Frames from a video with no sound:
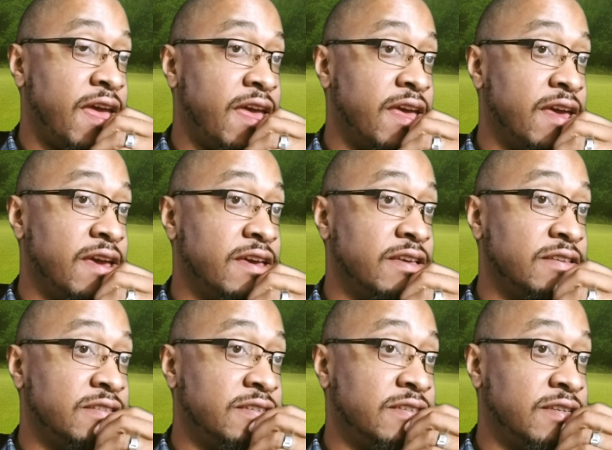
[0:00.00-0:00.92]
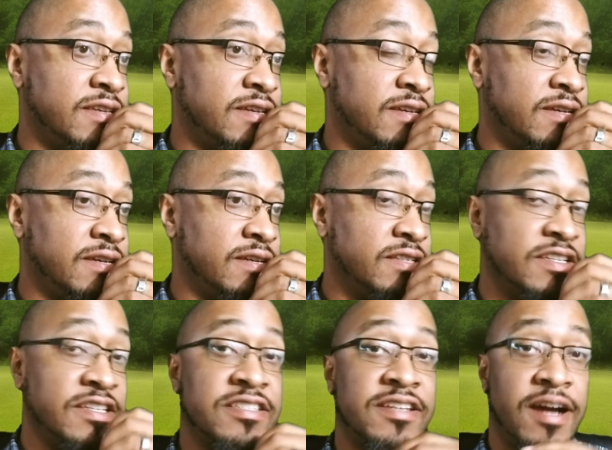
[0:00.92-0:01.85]
is
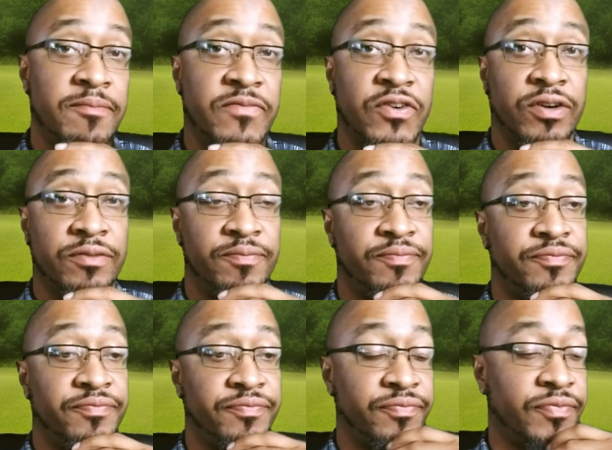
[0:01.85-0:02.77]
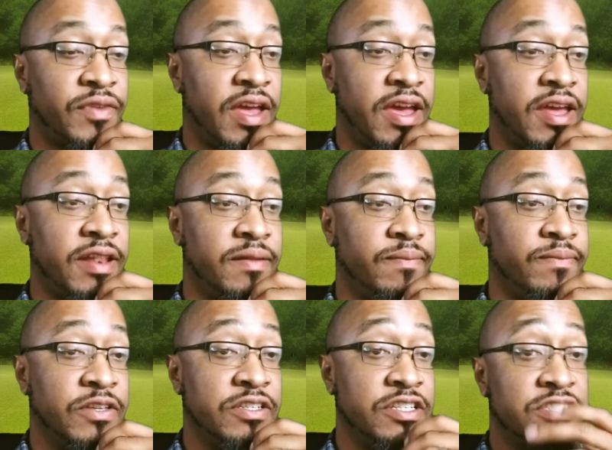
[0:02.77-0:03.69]
discomfort, and
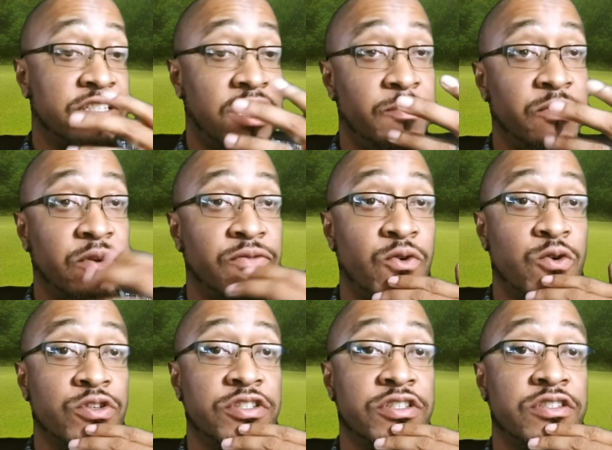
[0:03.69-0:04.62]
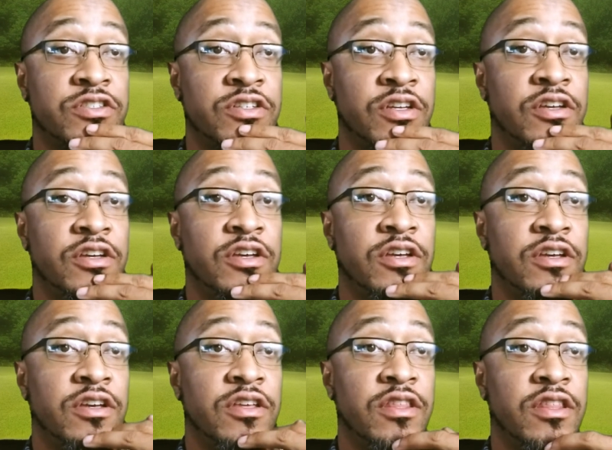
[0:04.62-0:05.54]
the discomfort, of course, is
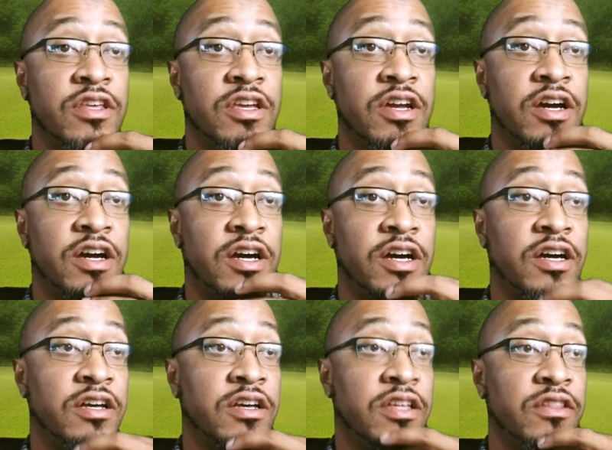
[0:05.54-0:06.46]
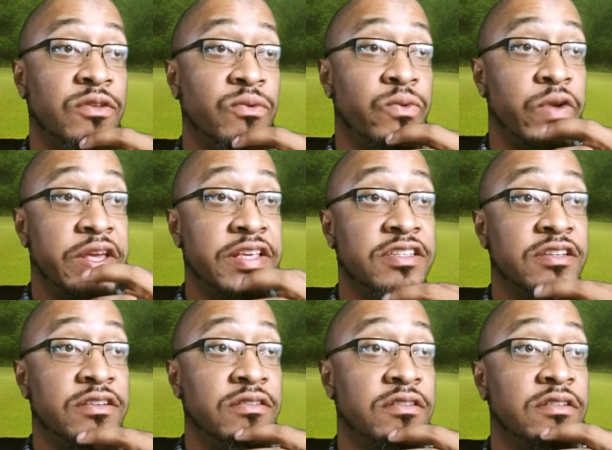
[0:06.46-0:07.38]
the
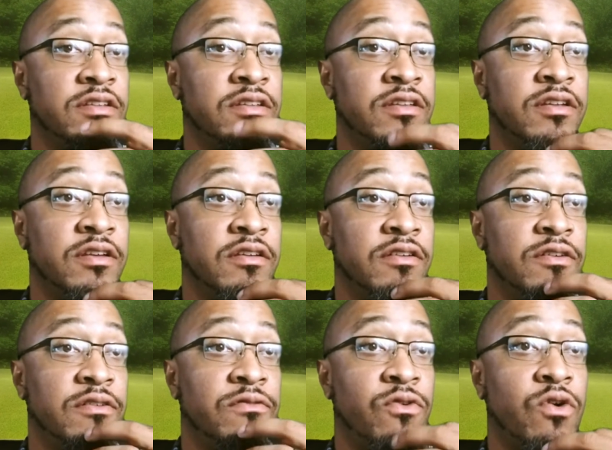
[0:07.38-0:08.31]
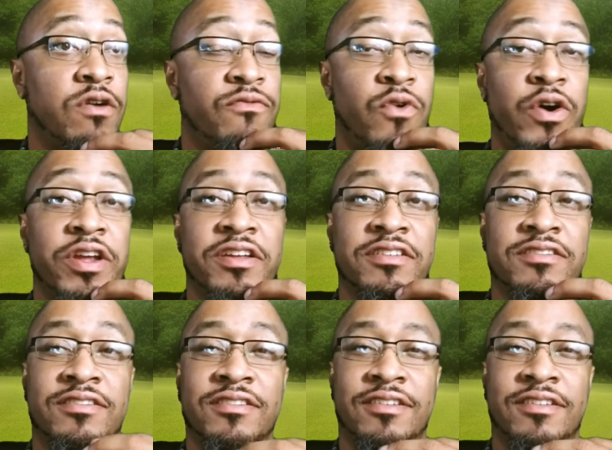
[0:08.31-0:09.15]
reason for avoidance.